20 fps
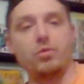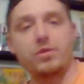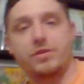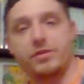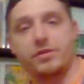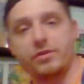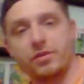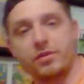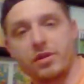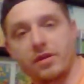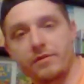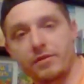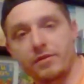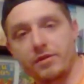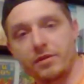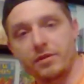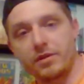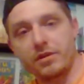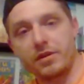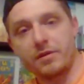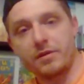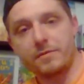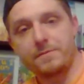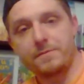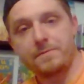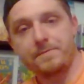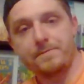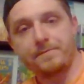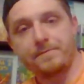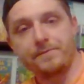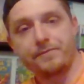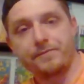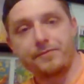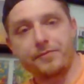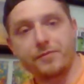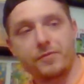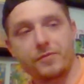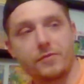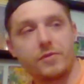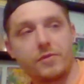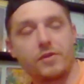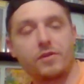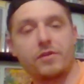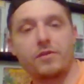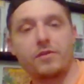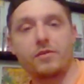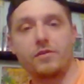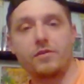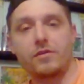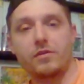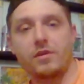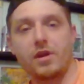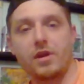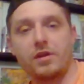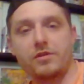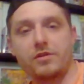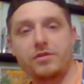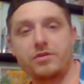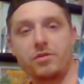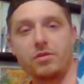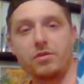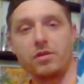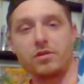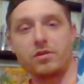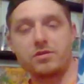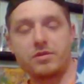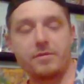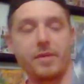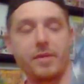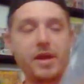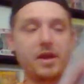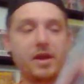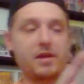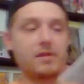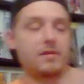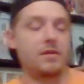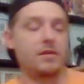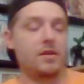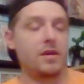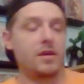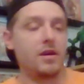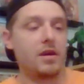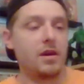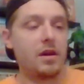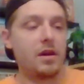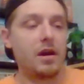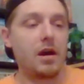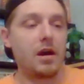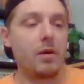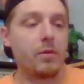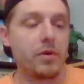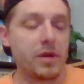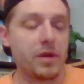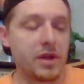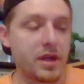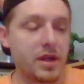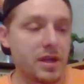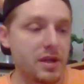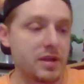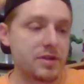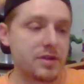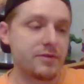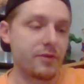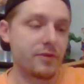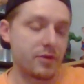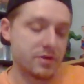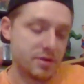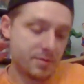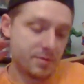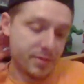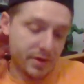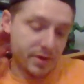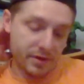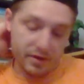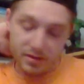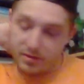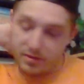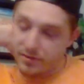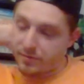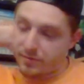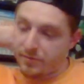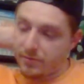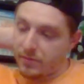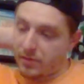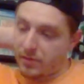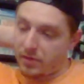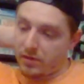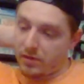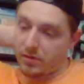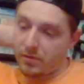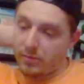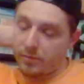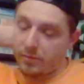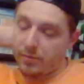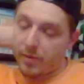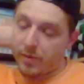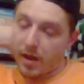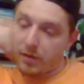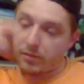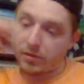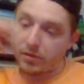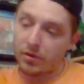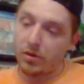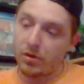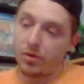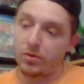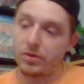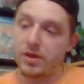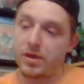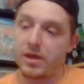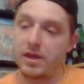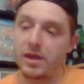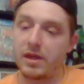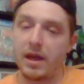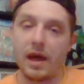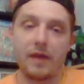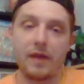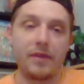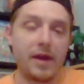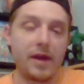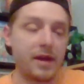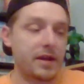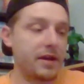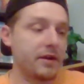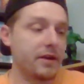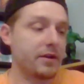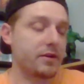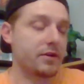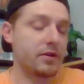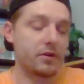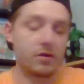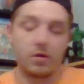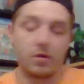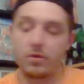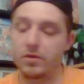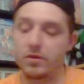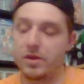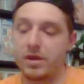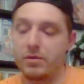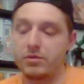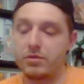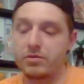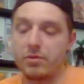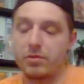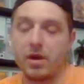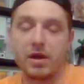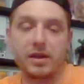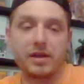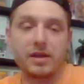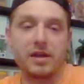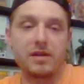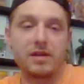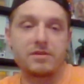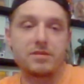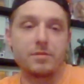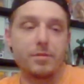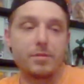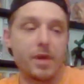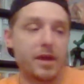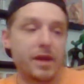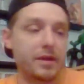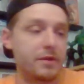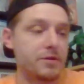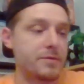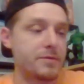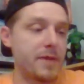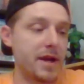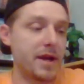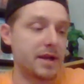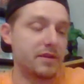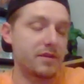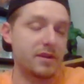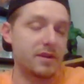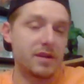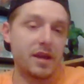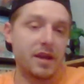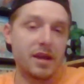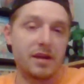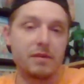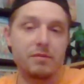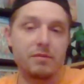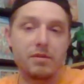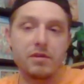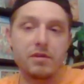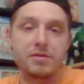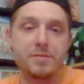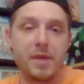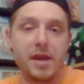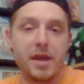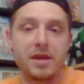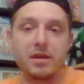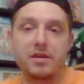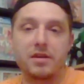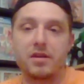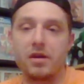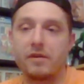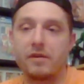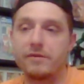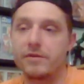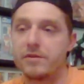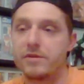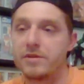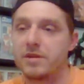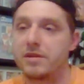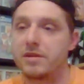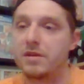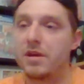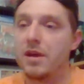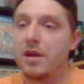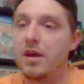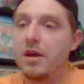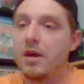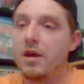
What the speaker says: cool wizard cover. You know, Dr. Solar's the man. I want to get his first appearance back when Gold Key had that character. Gold Key was rocking out some bangers back in the day with those painted covers and